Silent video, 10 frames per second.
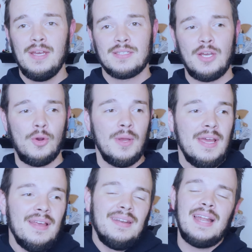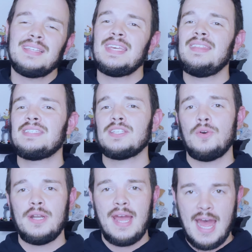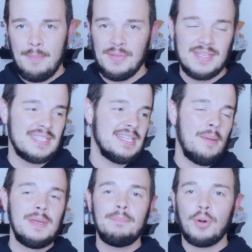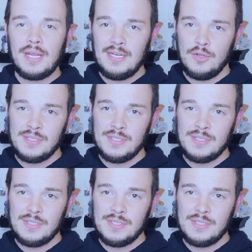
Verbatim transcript: So not to say this is going to happen. This is not me breaking news.